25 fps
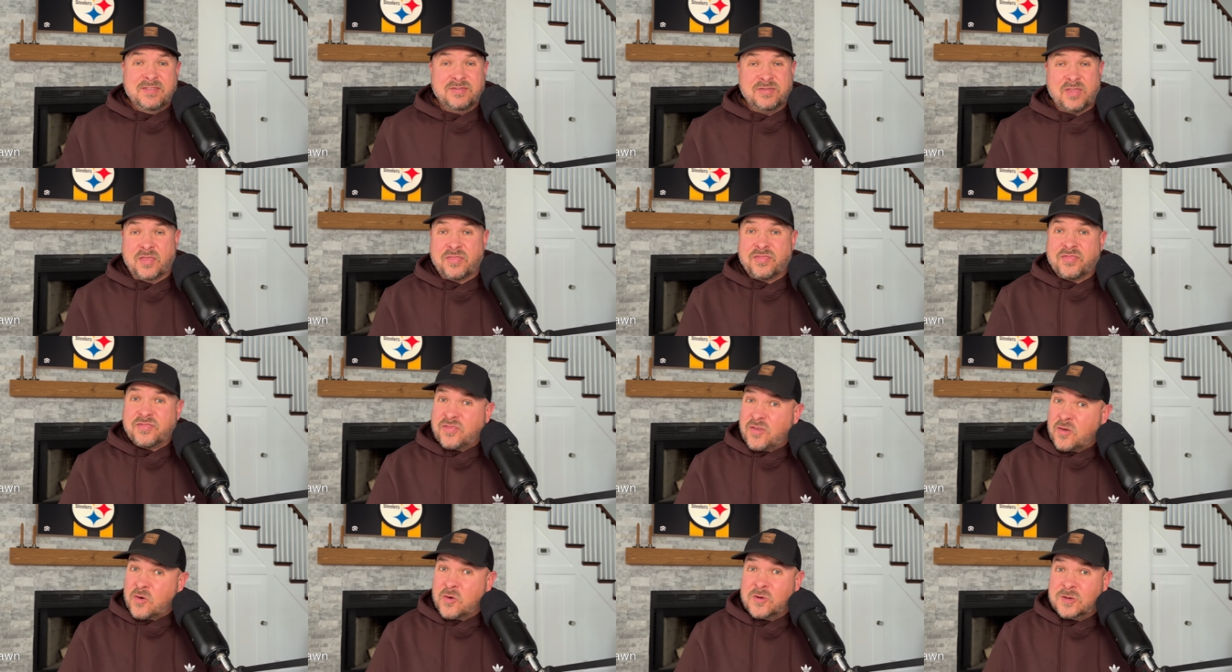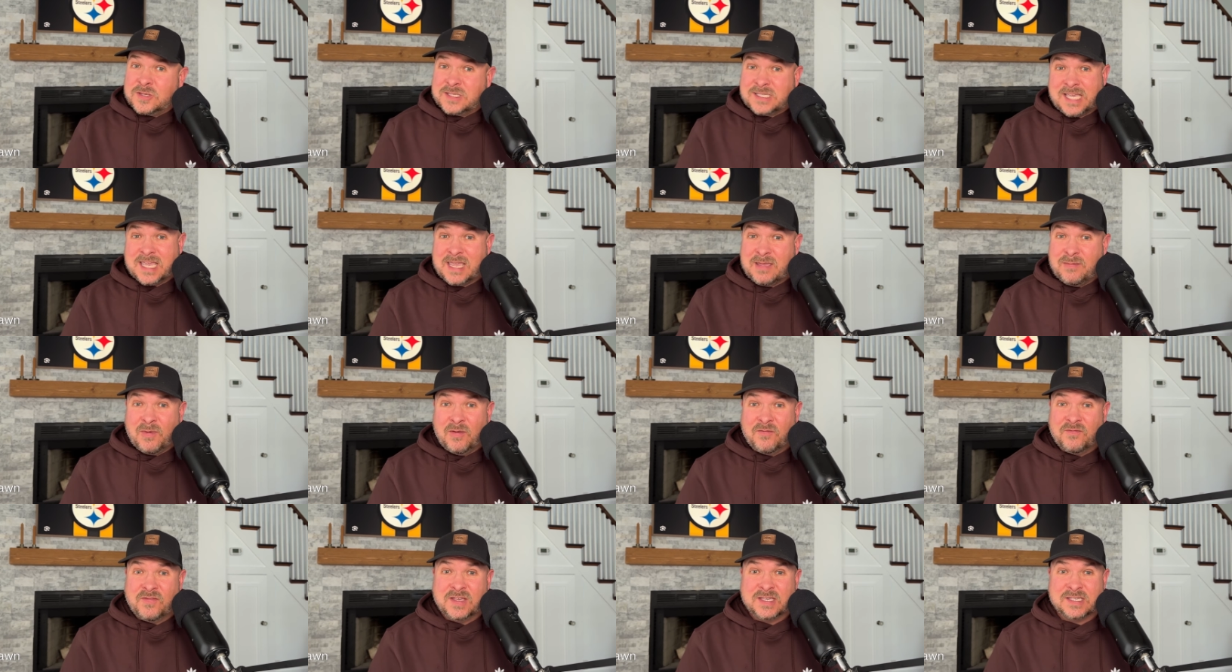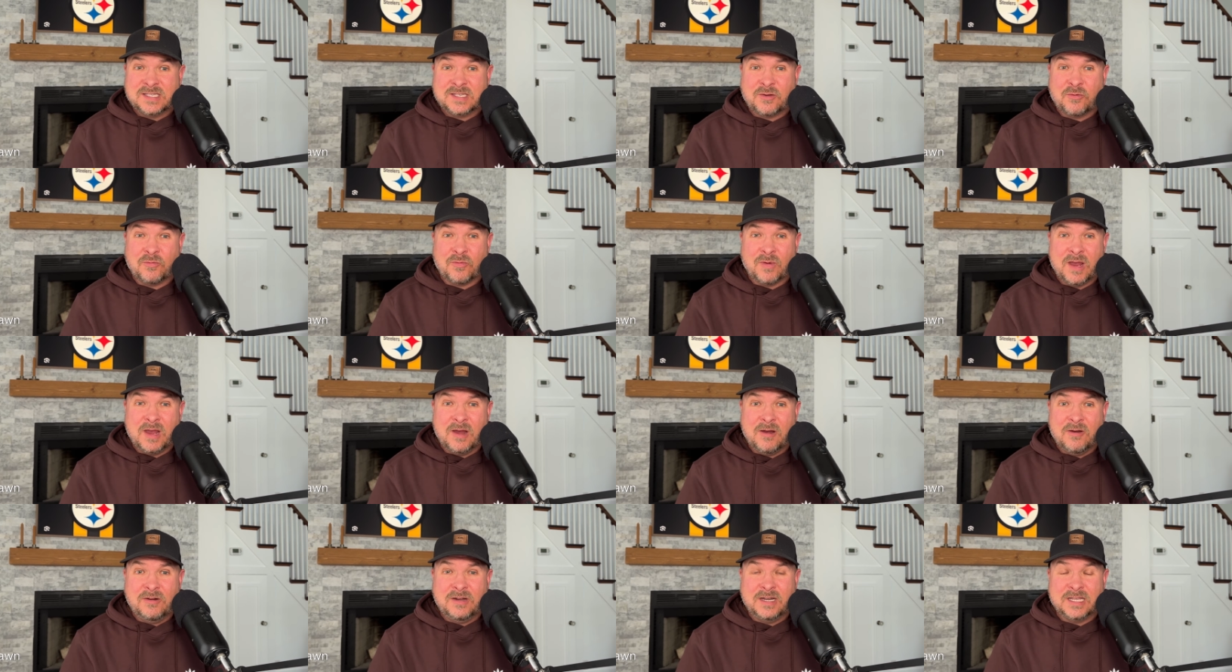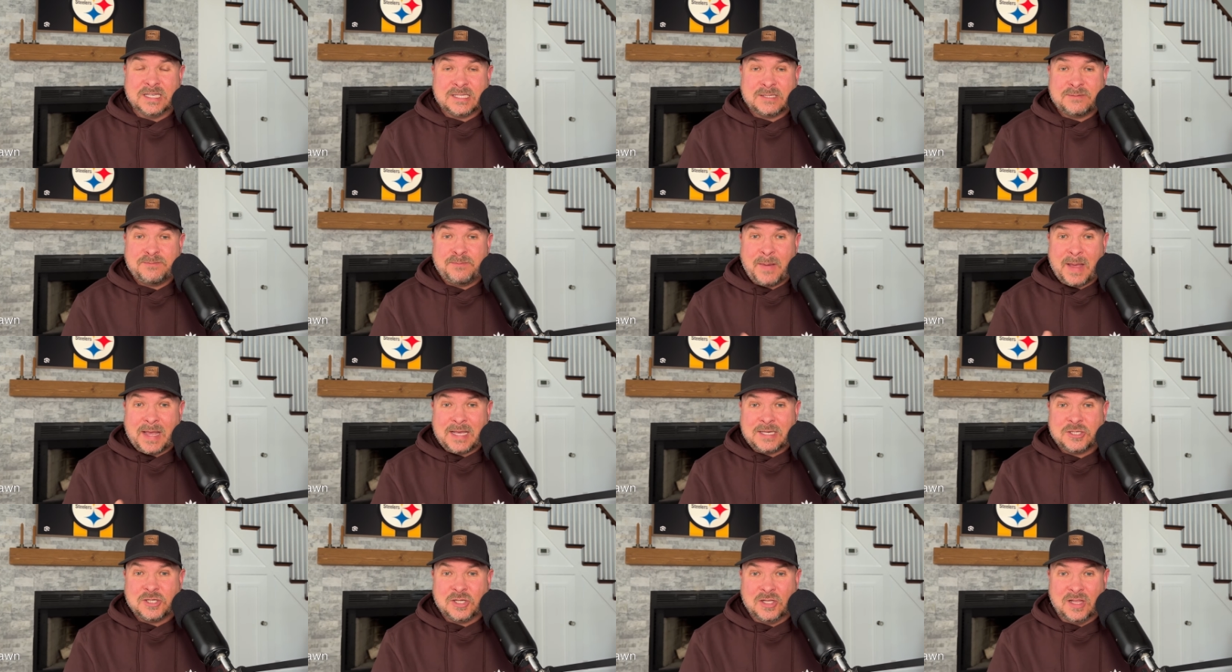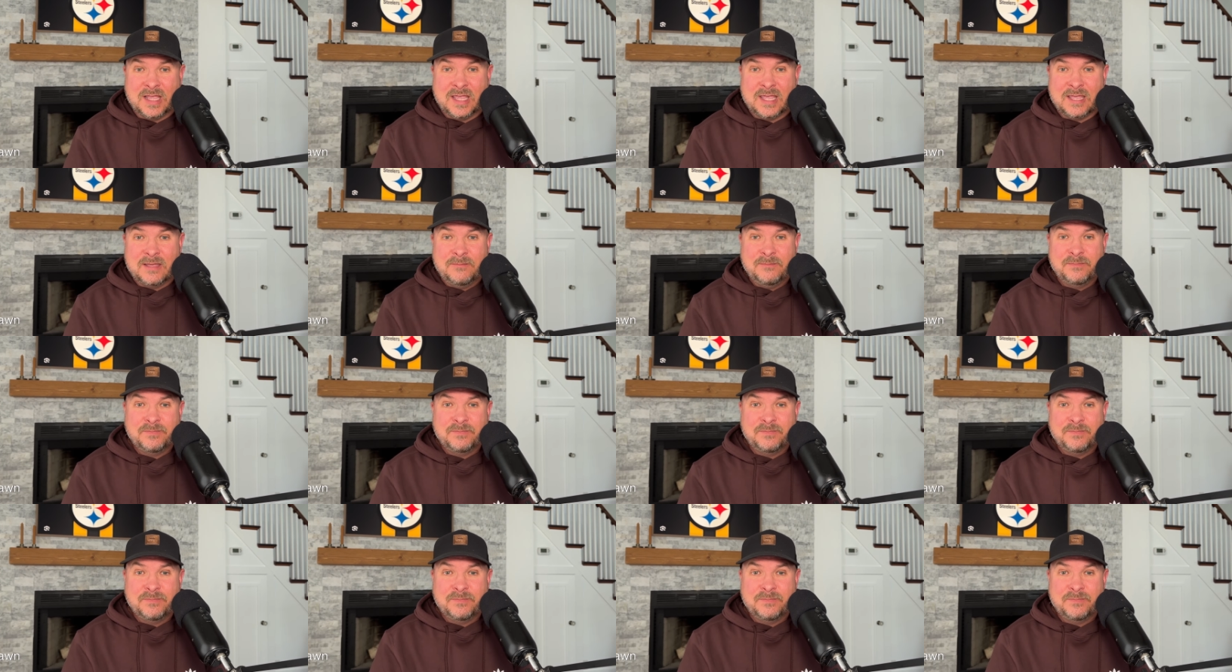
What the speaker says: the third team of his career, and especially